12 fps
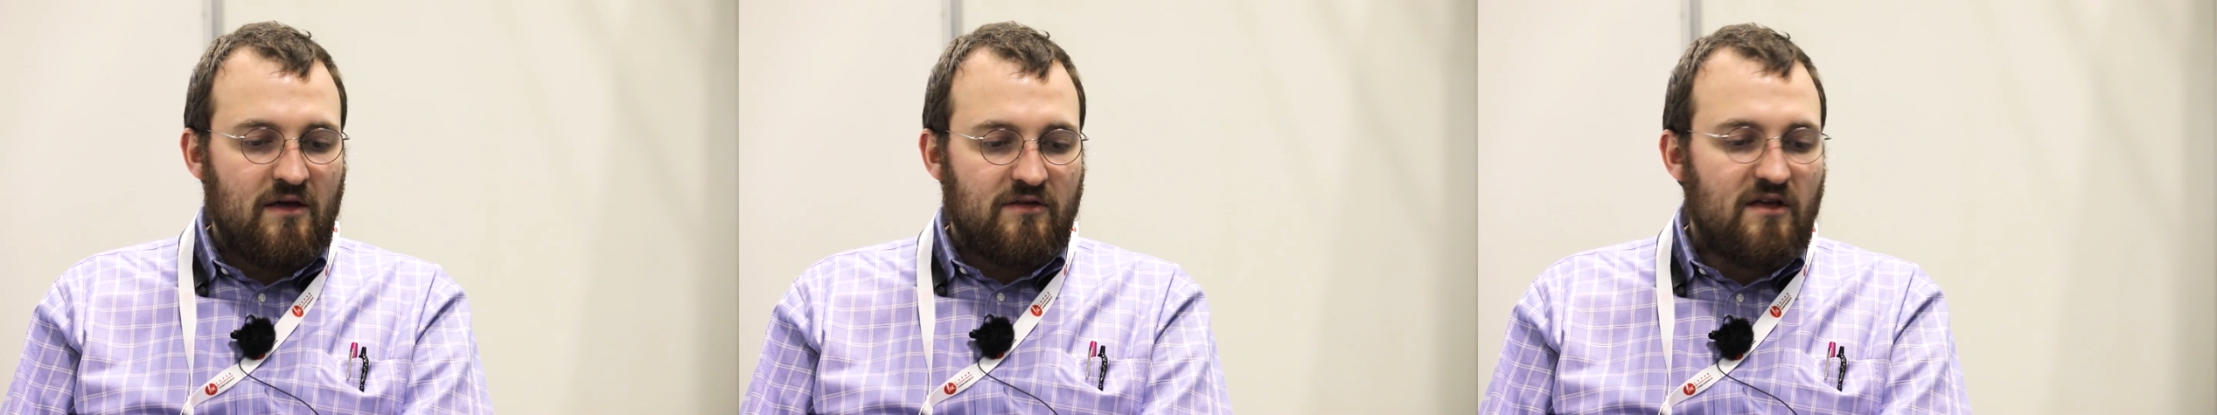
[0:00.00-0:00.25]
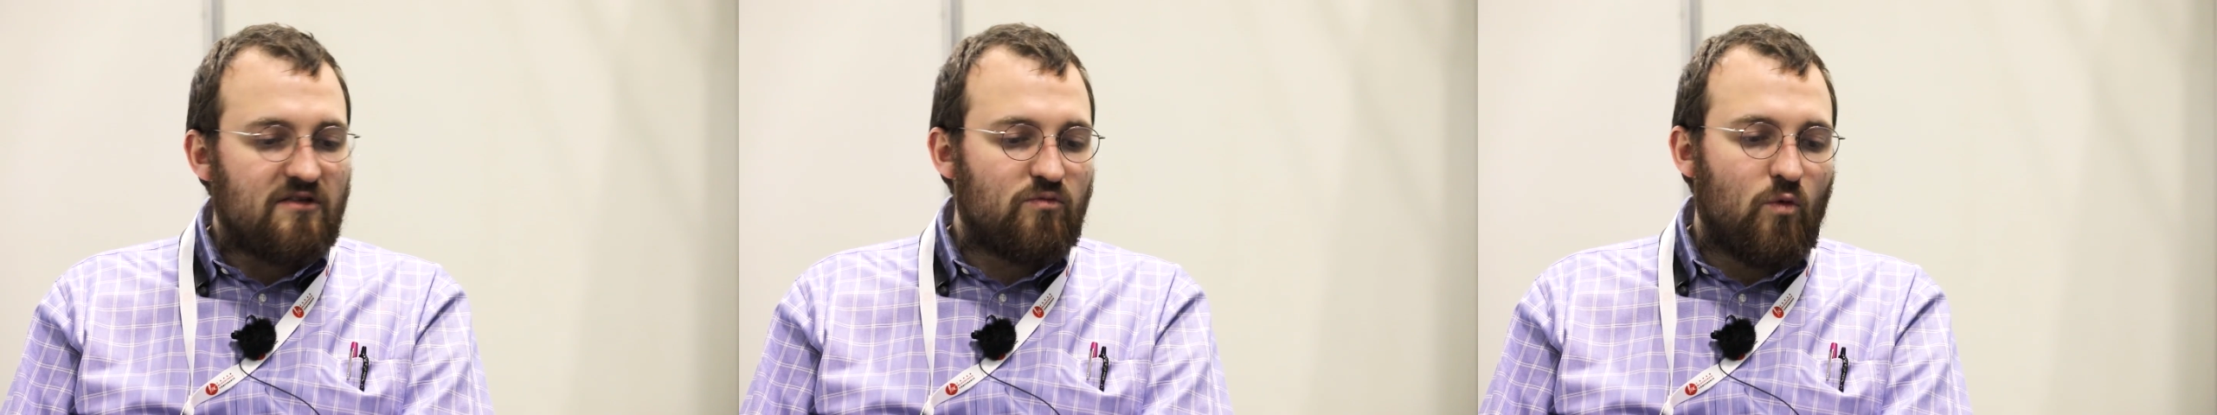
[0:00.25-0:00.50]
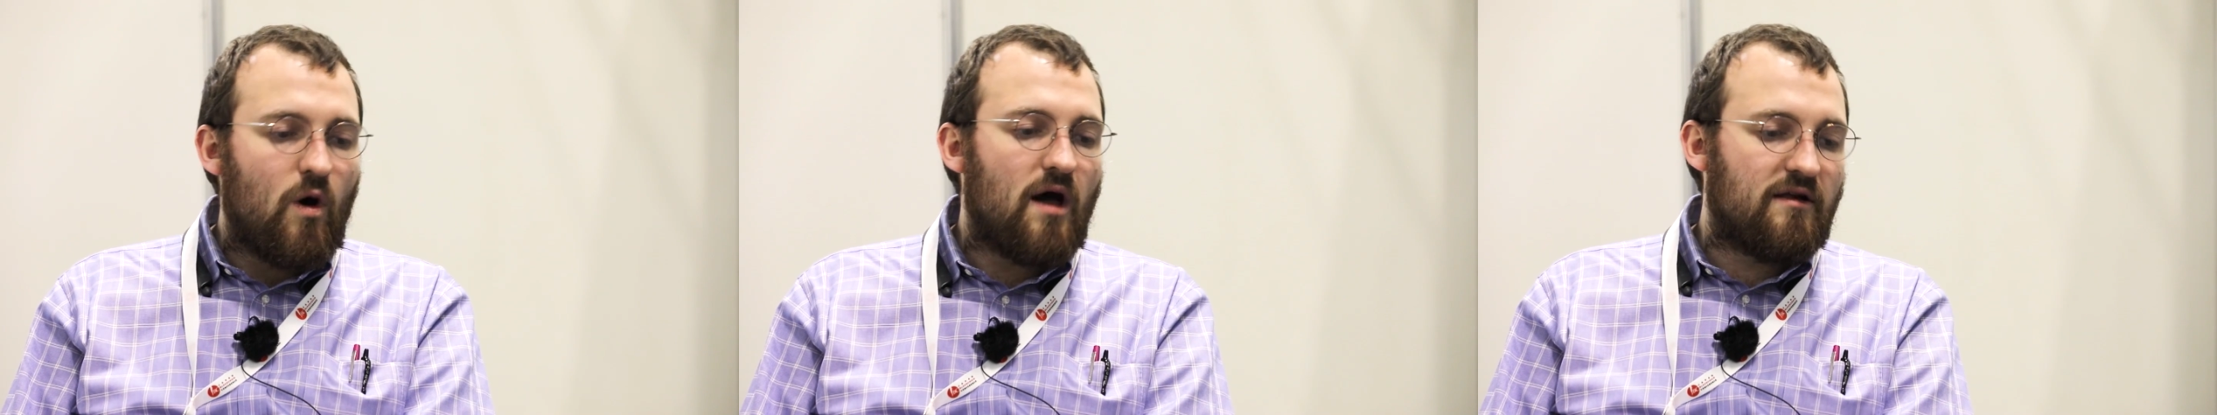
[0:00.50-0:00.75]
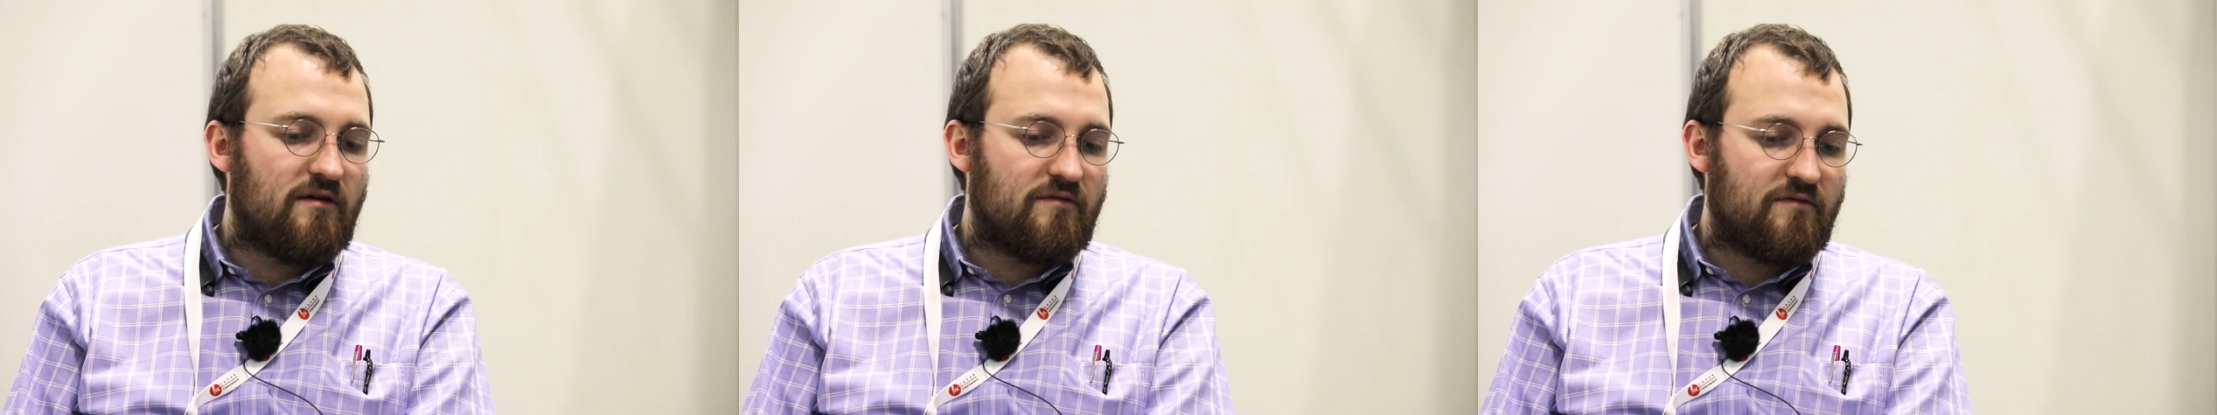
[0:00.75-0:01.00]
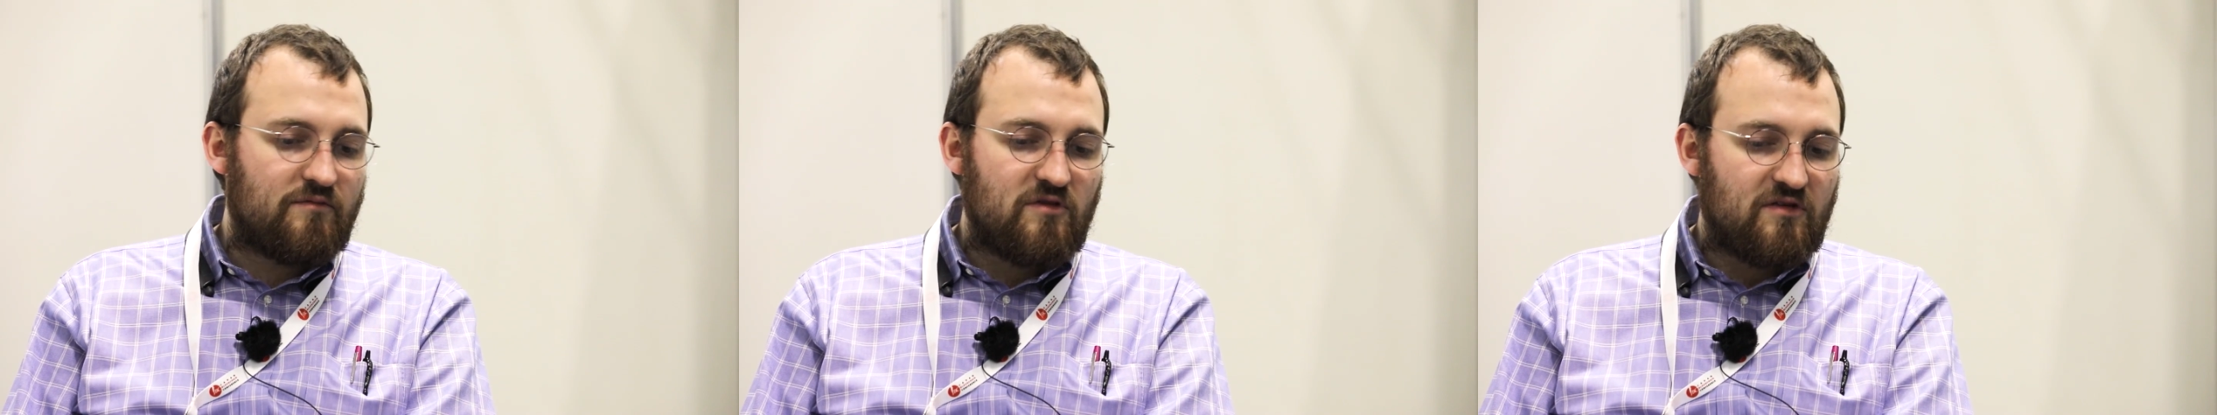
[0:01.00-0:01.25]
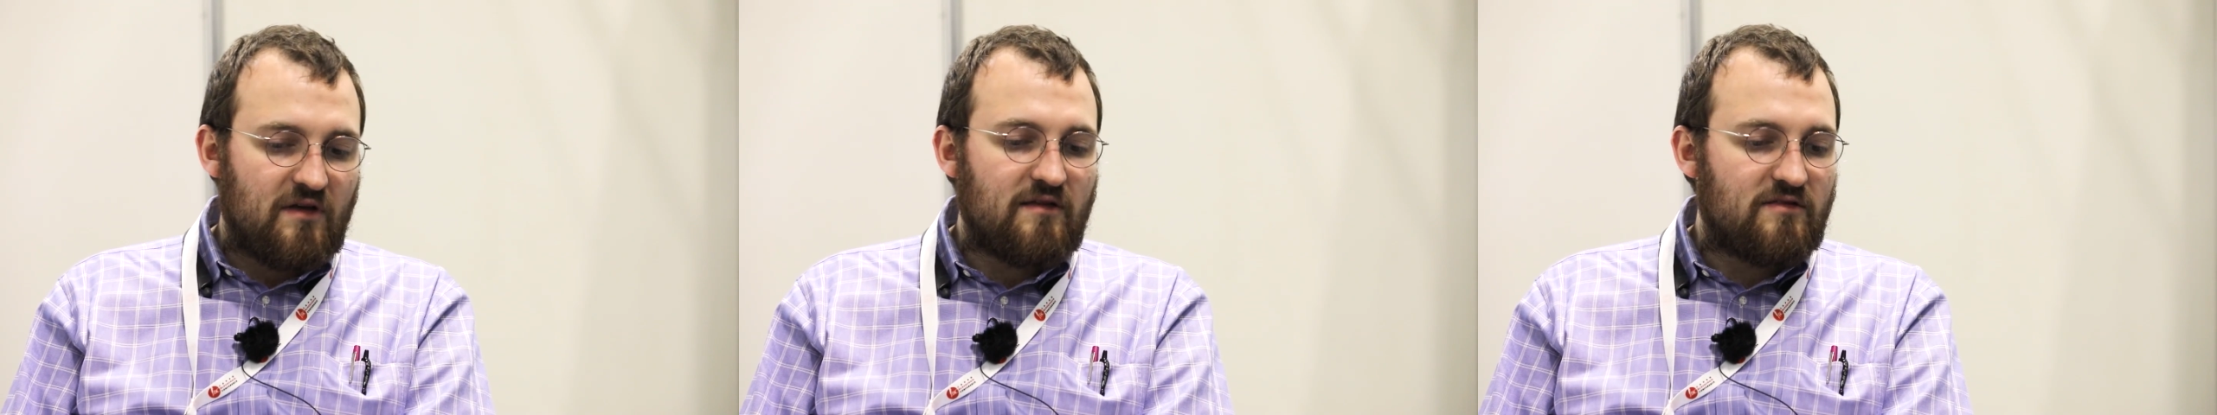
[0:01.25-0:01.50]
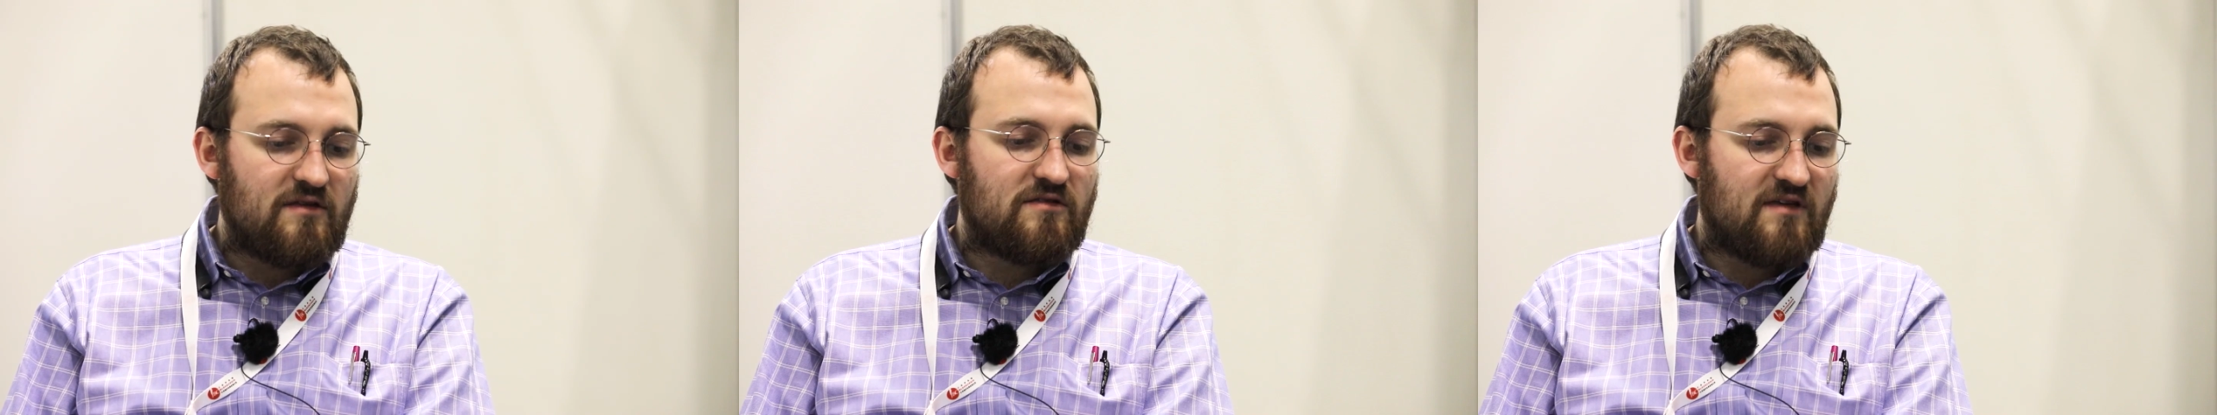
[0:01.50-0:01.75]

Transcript: So that's one of just, I'd say,